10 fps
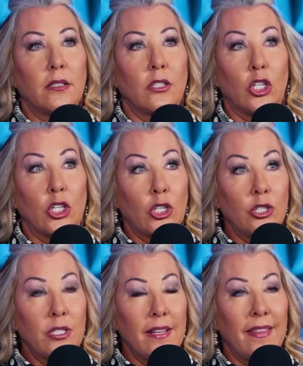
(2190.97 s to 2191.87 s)

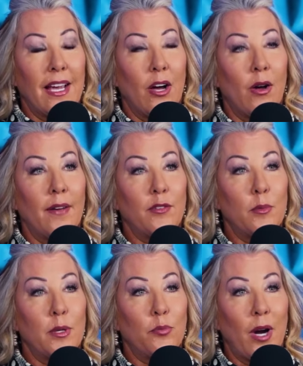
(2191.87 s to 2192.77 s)
learned, and they all have to be